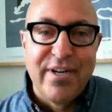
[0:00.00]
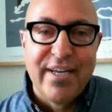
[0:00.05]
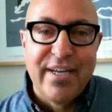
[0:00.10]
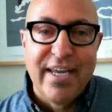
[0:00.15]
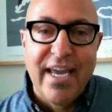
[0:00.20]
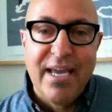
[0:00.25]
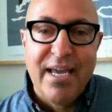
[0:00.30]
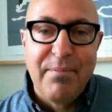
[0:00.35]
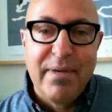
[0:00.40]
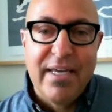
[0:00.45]

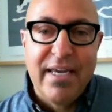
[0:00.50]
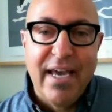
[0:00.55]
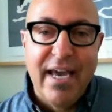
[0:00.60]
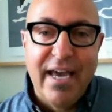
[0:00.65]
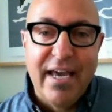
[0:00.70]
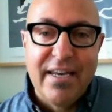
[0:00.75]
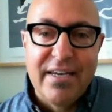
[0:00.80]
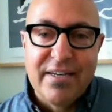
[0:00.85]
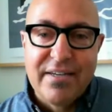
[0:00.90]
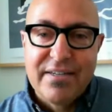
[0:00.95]
Amy
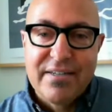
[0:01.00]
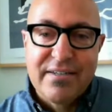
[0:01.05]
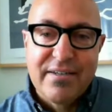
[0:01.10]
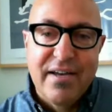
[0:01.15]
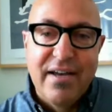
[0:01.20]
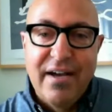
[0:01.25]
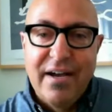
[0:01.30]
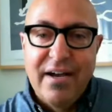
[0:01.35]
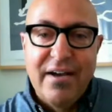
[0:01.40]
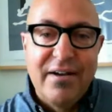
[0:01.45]
and
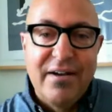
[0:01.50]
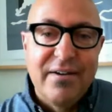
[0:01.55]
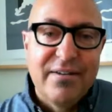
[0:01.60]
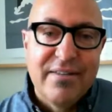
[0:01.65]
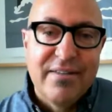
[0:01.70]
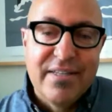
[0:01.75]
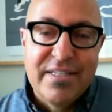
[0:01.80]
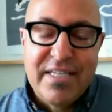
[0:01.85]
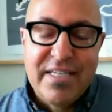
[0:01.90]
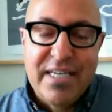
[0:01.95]

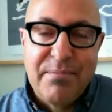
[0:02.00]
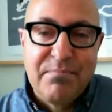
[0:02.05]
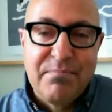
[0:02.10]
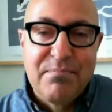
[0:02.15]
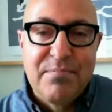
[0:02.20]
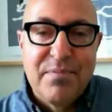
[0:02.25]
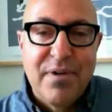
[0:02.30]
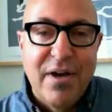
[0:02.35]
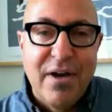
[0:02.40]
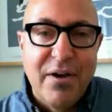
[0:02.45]
the team
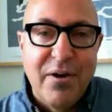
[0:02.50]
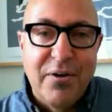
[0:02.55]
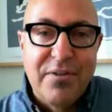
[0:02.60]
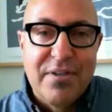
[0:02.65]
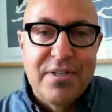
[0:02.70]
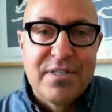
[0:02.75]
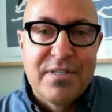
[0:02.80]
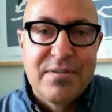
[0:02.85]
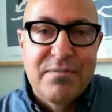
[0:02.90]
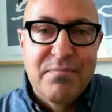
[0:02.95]
on
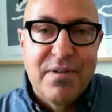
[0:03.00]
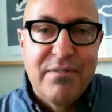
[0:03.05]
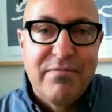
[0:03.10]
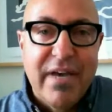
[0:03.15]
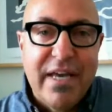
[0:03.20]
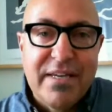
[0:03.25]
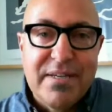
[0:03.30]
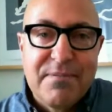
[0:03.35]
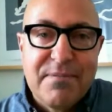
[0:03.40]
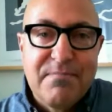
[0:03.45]
this
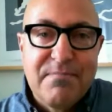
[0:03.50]
event.